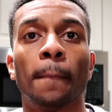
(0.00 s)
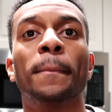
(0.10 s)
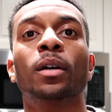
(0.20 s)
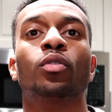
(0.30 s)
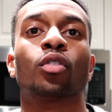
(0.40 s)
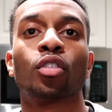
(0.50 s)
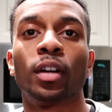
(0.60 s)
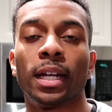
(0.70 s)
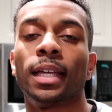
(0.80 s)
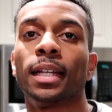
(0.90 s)
build your
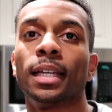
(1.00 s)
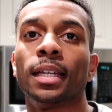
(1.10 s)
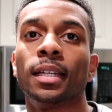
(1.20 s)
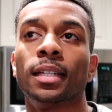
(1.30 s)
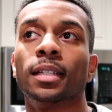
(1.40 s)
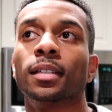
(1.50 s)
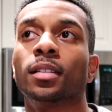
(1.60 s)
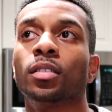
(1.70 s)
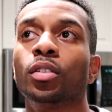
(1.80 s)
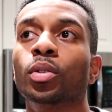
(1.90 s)
credit
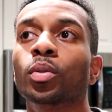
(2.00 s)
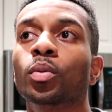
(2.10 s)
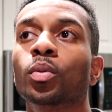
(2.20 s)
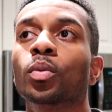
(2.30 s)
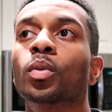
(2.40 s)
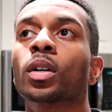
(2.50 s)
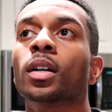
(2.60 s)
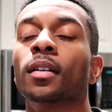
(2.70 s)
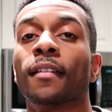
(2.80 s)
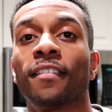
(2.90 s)
is to
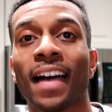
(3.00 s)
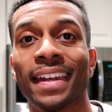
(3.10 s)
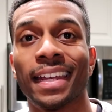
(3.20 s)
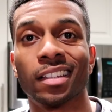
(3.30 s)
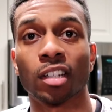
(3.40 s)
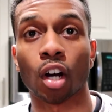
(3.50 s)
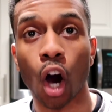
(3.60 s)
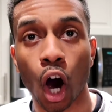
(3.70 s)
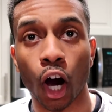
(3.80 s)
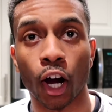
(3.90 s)
finance a
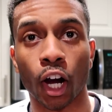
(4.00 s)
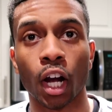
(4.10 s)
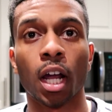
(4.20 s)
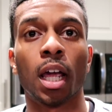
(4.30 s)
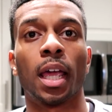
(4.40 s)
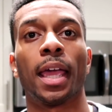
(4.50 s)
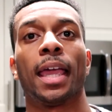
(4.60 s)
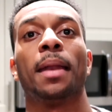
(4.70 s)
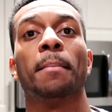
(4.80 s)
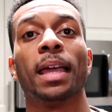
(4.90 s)
car
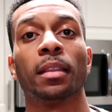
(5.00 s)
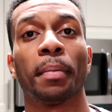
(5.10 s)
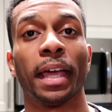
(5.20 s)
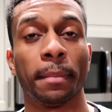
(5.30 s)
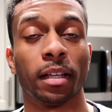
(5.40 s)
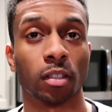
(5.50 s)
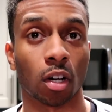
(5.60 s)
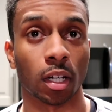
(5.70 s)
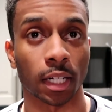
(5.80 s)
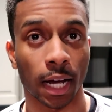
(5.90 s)
and make the payments
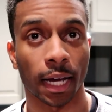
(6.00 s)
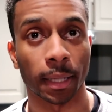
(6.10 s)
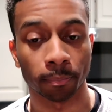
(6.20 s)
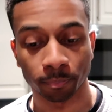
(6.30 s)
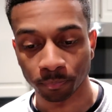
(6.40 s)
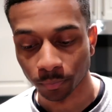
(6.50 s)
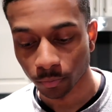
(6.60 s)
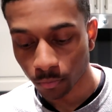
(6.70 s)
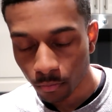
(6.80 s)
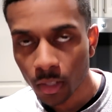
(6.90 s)
on time.
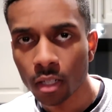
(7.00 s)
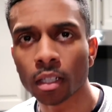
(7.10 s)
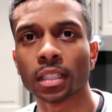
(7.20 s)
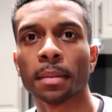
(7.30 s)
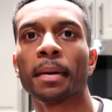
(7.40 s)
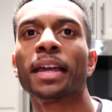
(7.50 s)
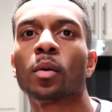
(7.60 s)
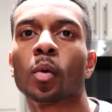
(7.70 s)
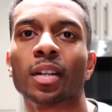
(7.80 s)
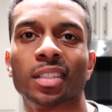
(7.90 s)
Because the
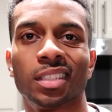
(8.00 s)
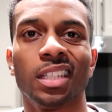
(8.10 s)
bank wants to